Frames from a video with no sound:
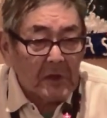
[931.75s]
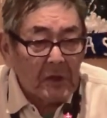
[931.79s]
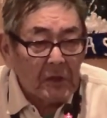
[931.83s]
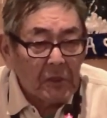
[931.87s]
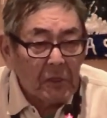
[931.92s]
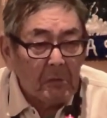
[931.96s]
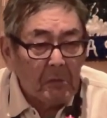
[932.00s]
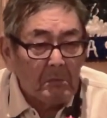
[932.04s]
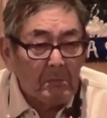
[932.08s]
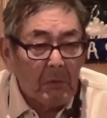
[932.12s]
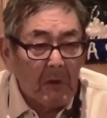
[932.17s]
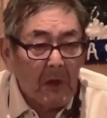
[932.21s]

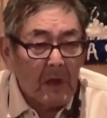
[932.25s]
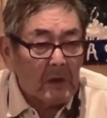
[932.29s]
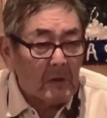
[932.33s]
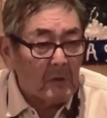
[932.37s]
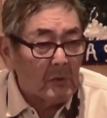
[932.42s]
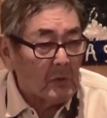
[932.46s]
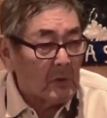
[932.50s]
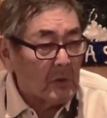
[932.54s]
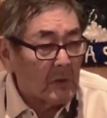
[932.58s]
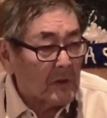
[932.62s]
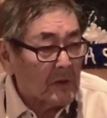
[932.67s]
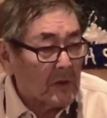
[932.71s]
back. We
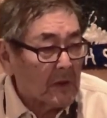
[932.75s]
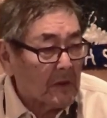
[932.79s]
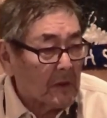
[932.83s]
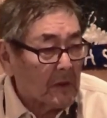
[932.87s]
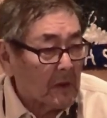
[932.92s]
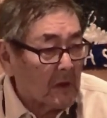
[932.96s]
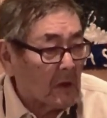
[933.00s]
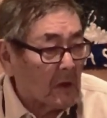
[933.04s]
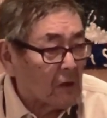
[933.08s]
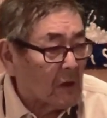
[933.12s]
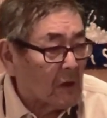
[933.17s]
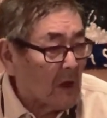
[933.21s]
get our
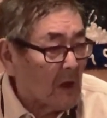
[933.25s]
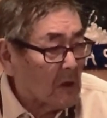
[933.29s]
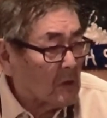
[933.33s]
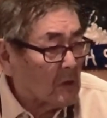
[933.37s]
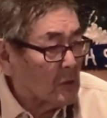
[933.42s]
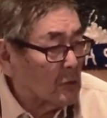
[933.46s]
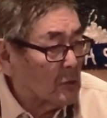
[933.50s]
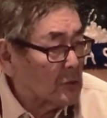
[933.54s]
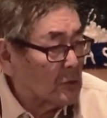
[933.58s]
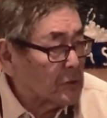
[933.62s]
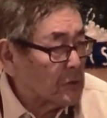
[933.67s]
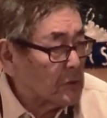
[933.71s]
language
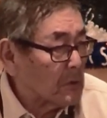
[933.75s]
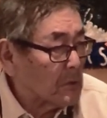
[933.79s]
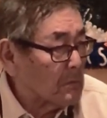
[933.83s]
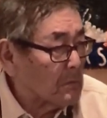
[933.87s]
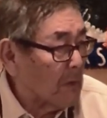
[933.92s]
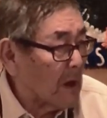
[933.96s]
back.